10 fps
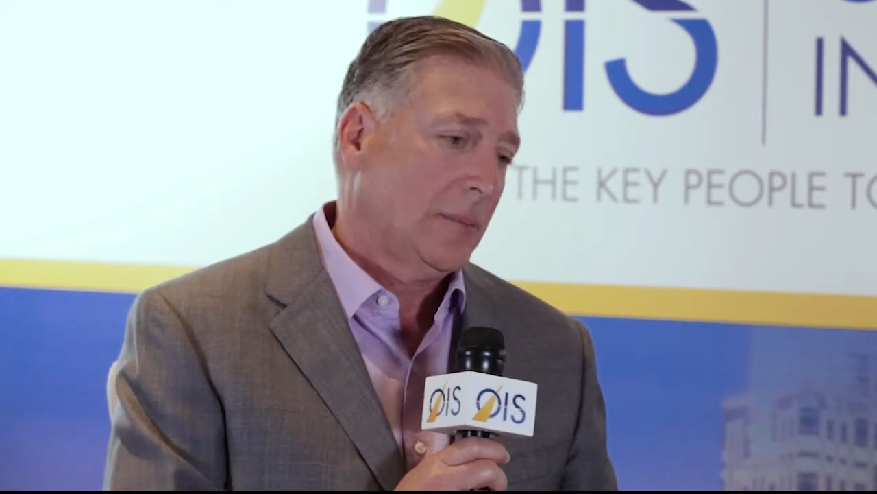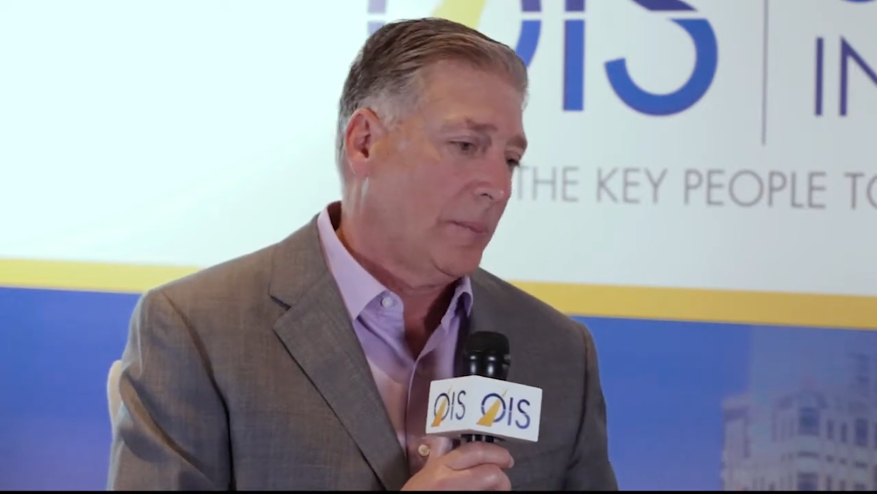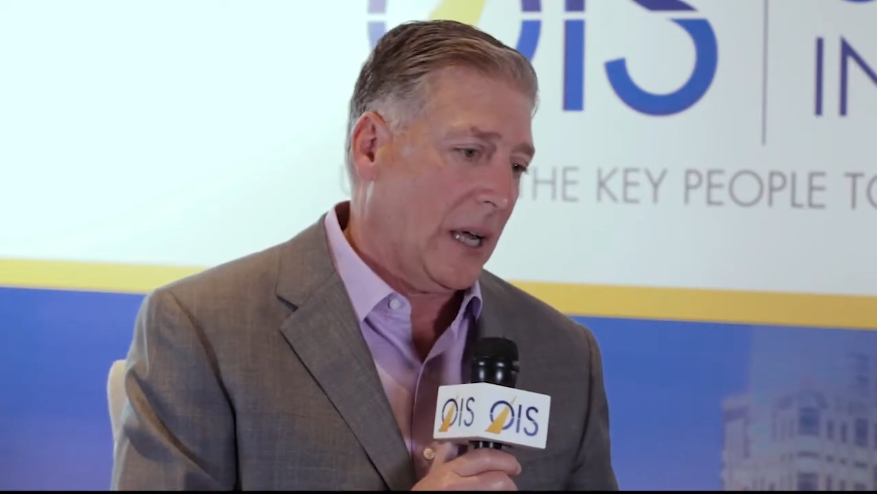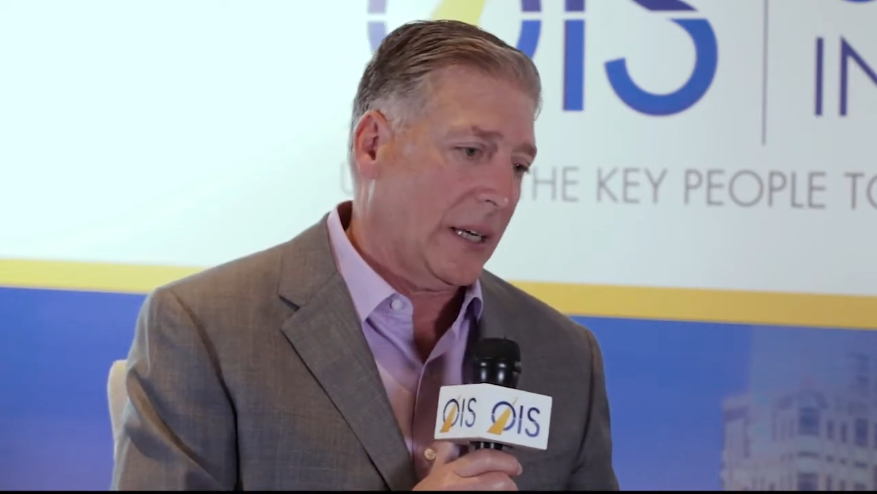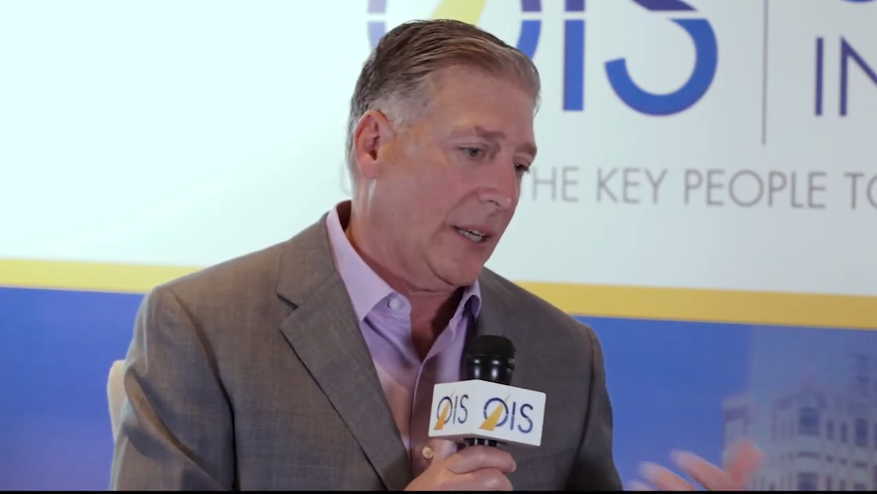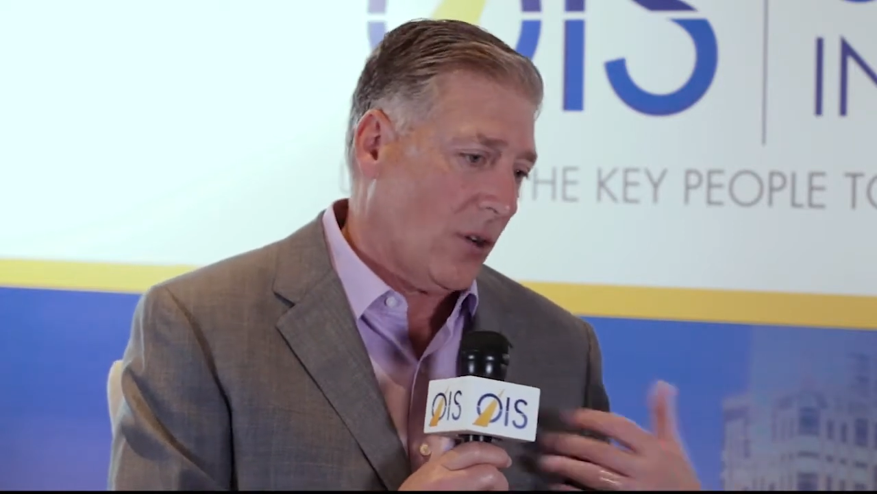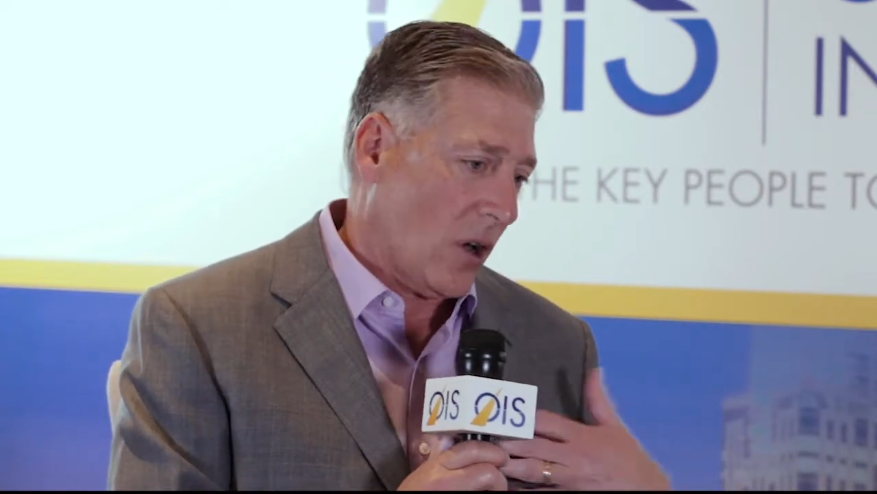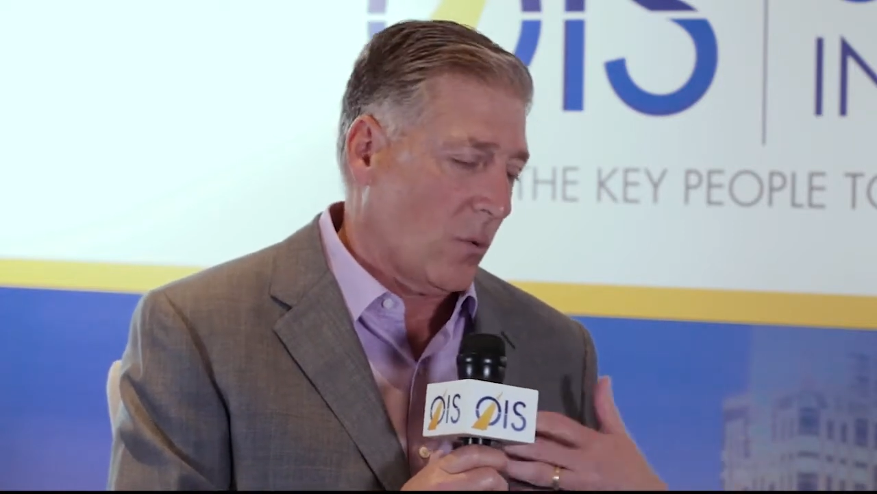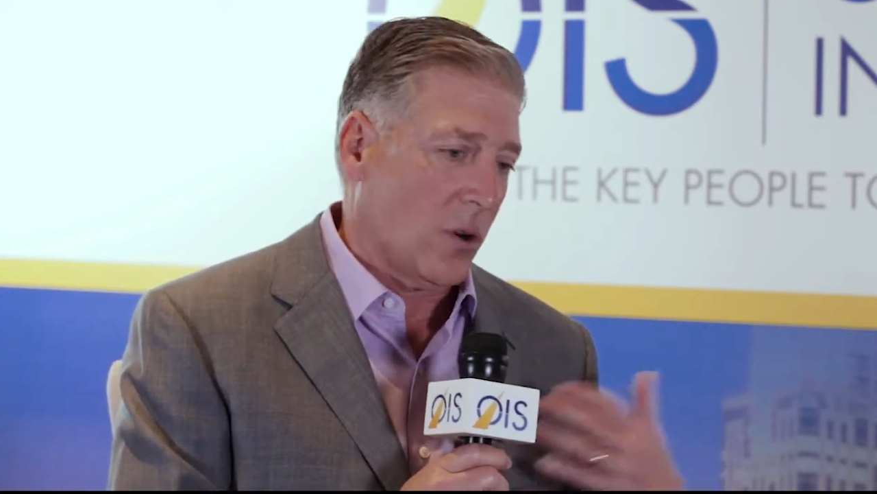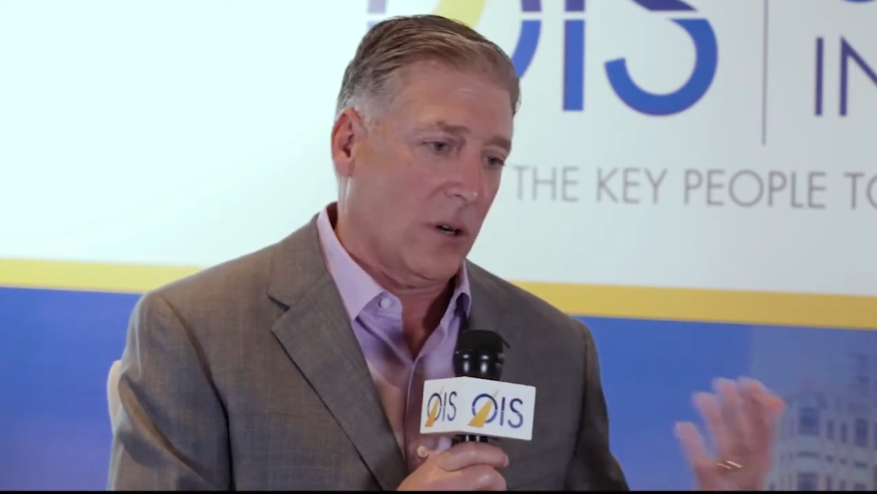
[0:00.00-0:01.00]
but in
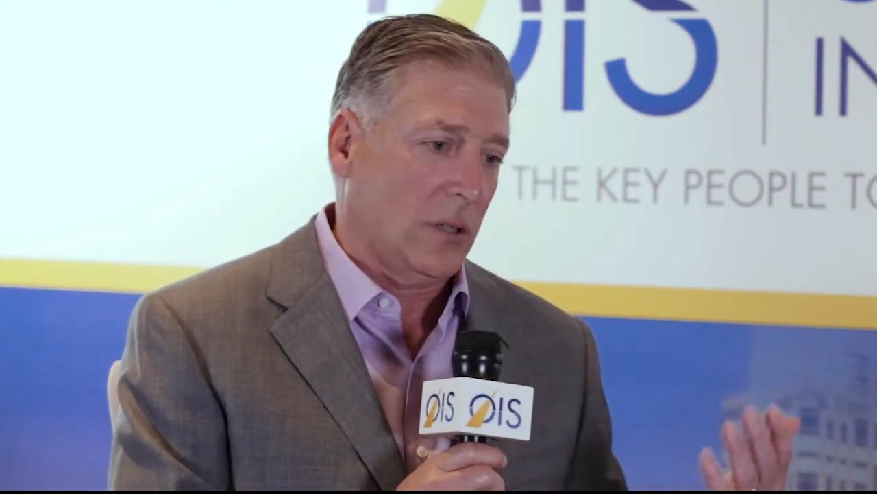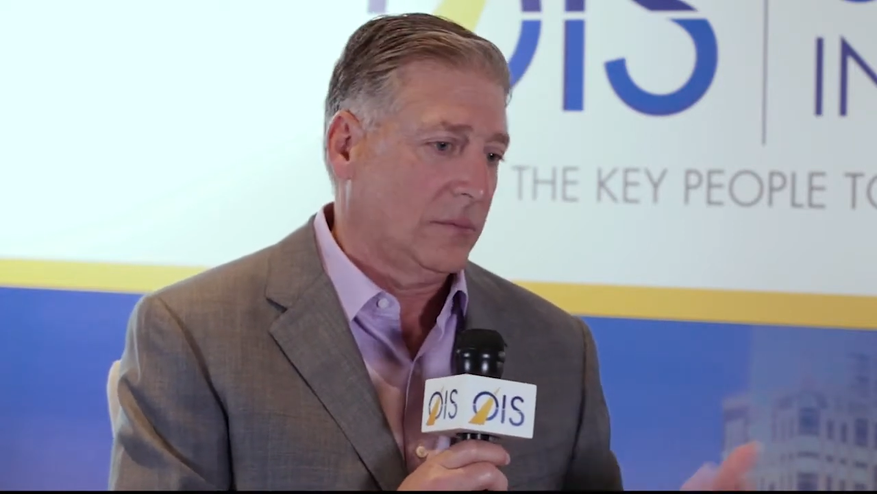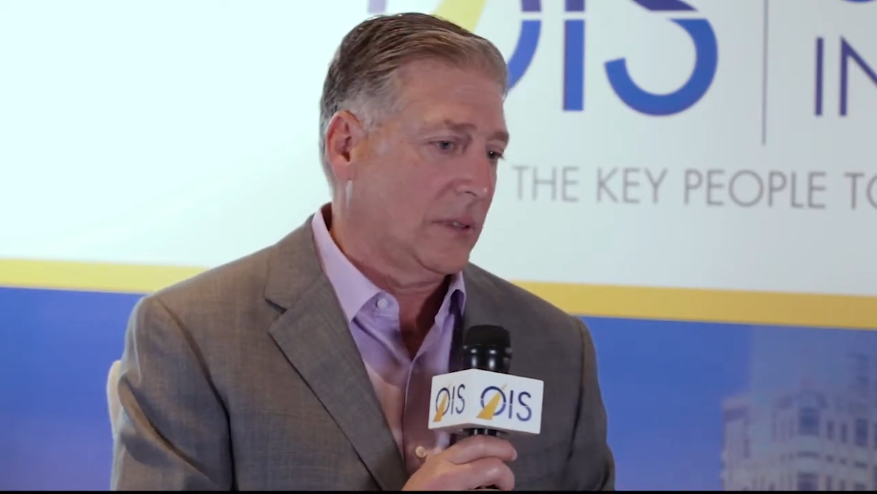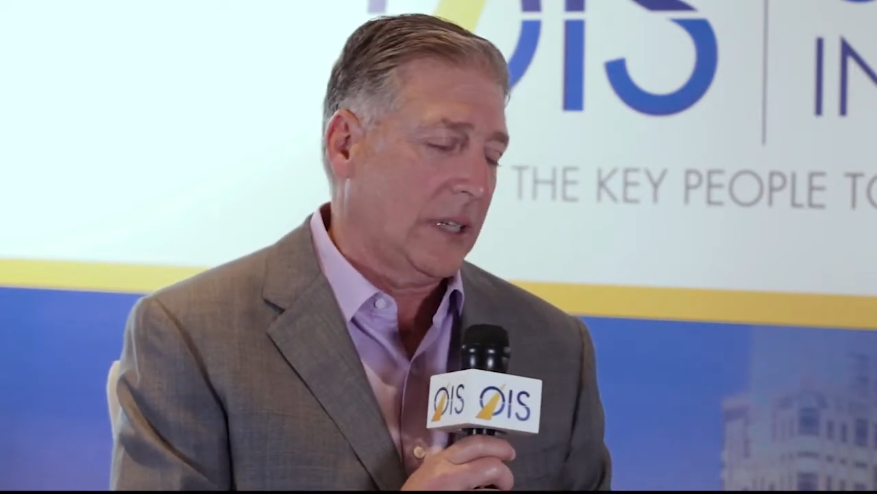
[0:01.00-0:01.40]
our world,